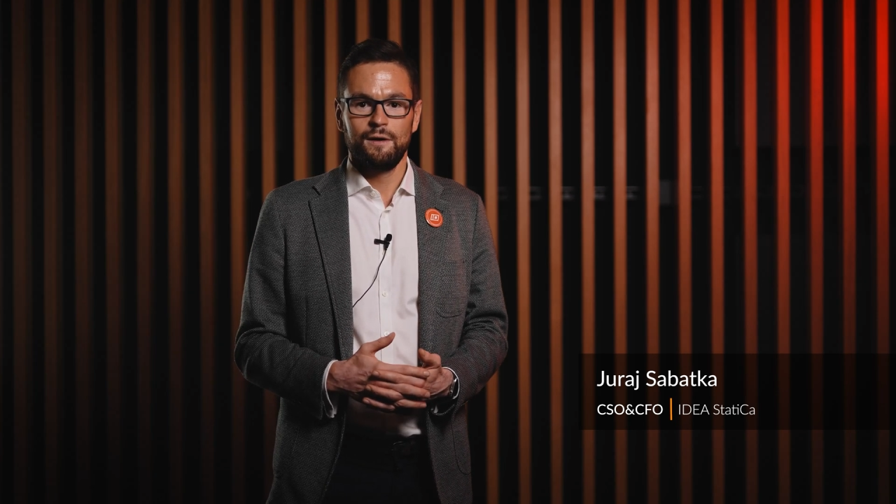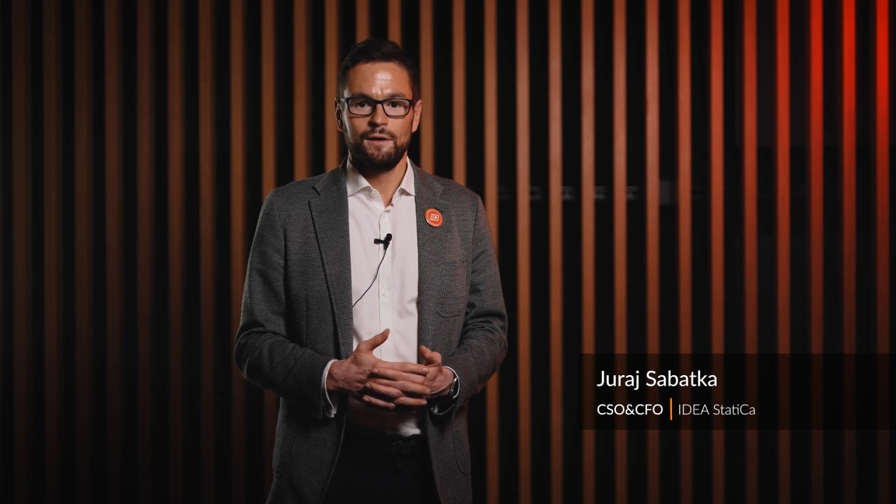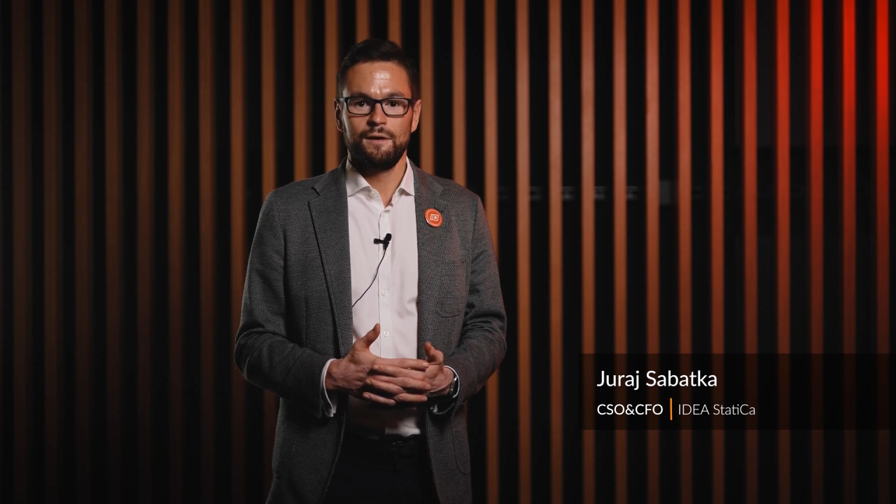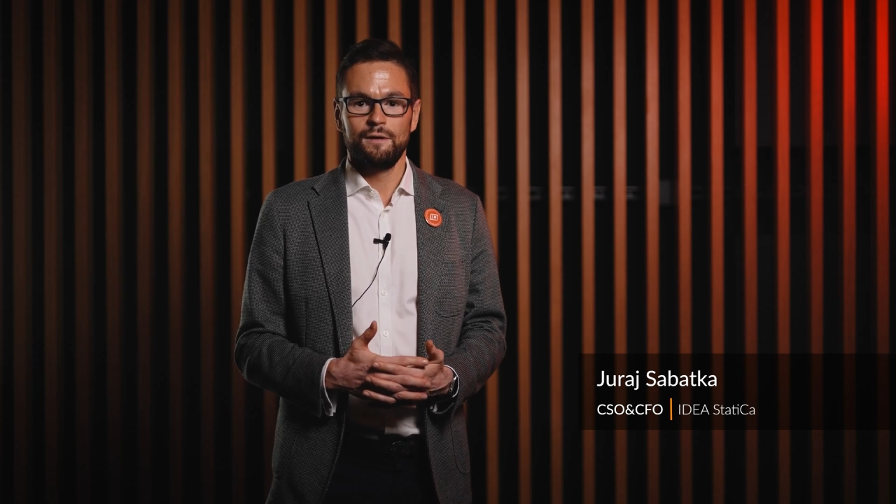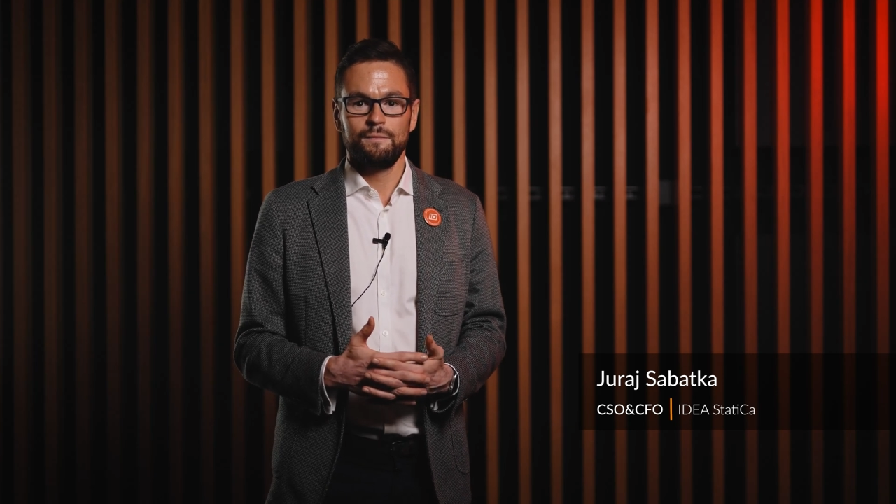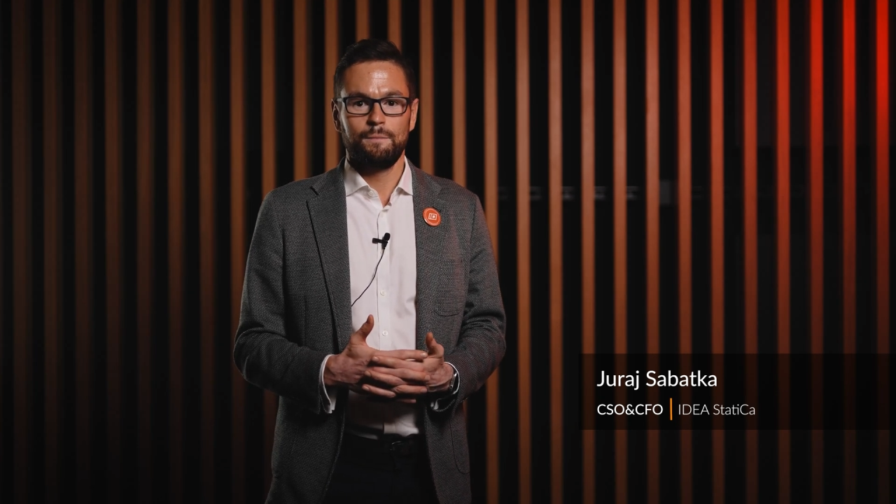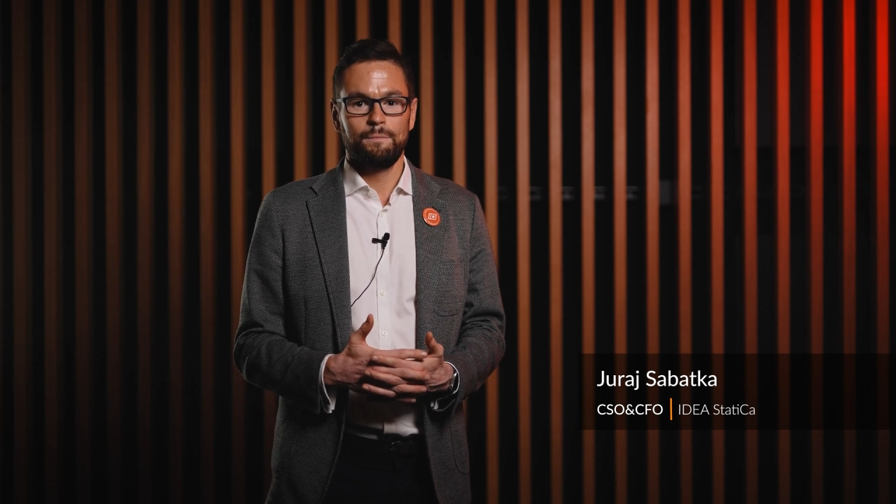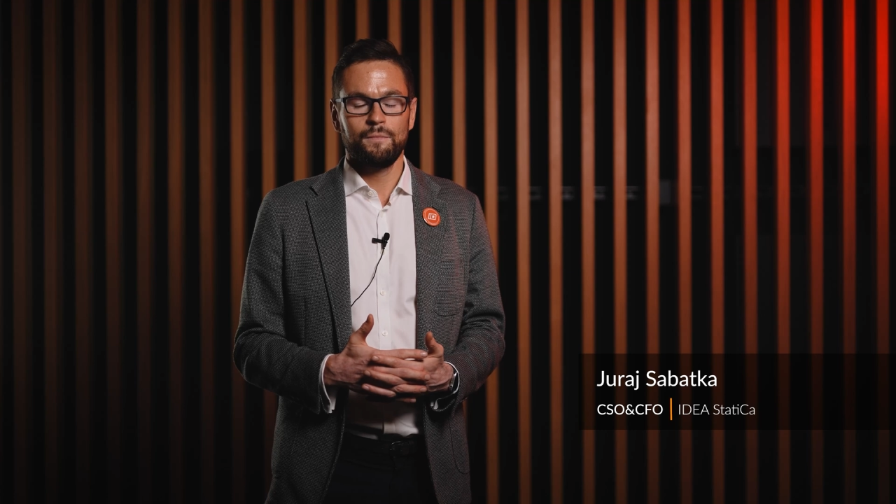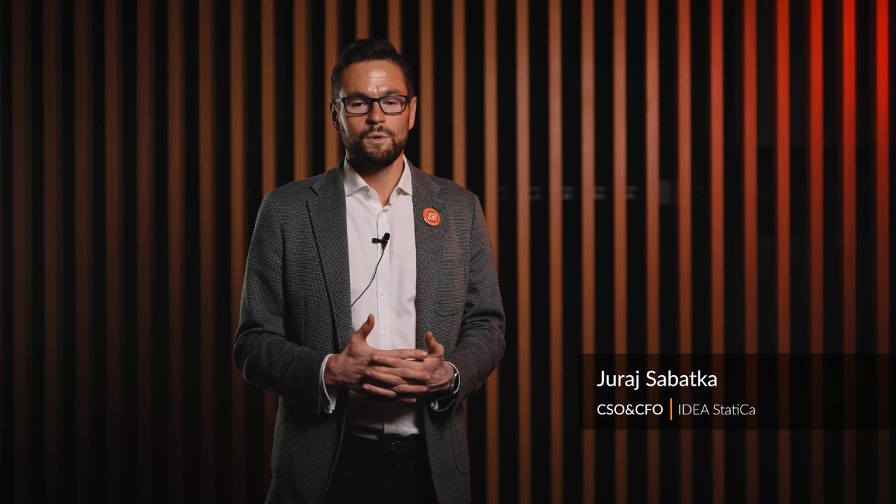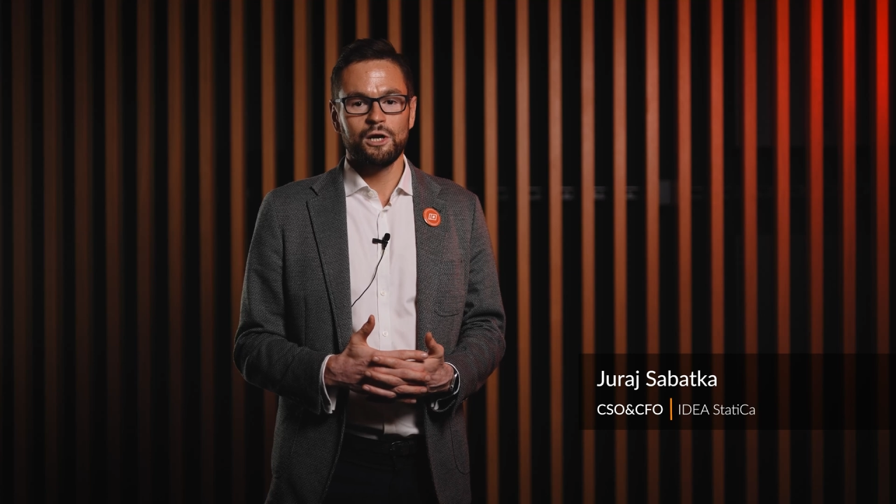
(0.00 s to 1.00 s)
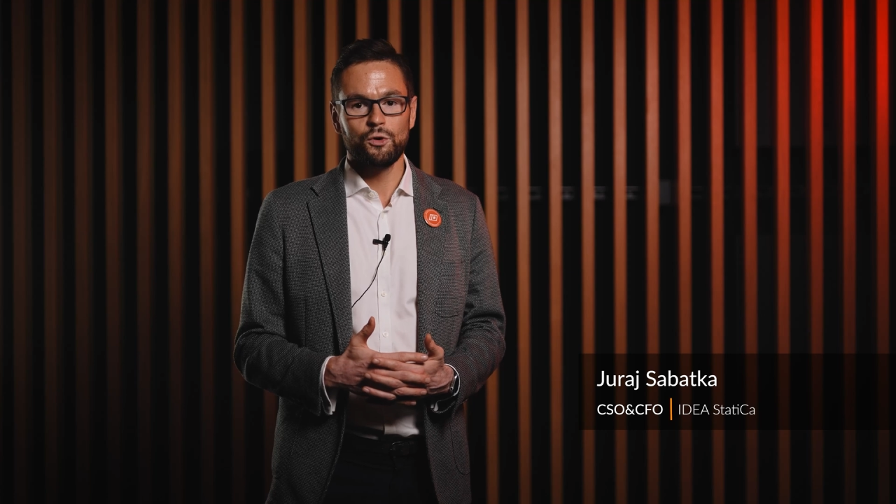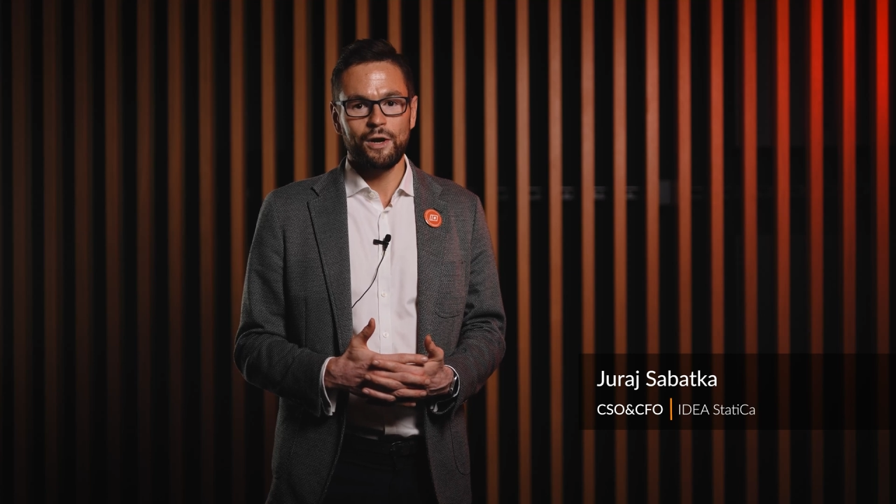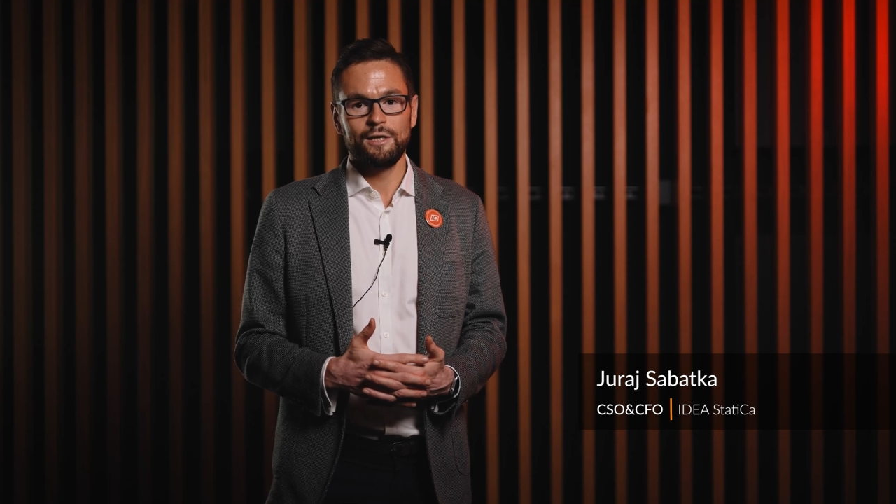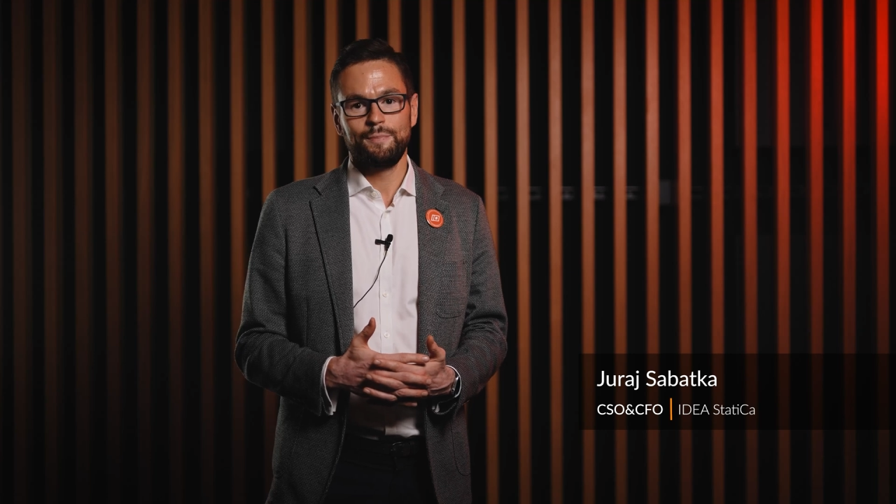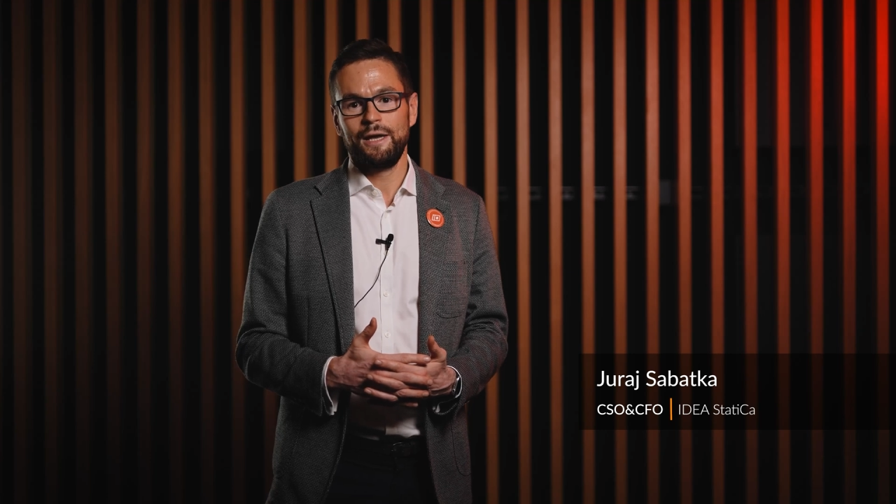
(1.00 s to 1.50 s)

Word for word: a great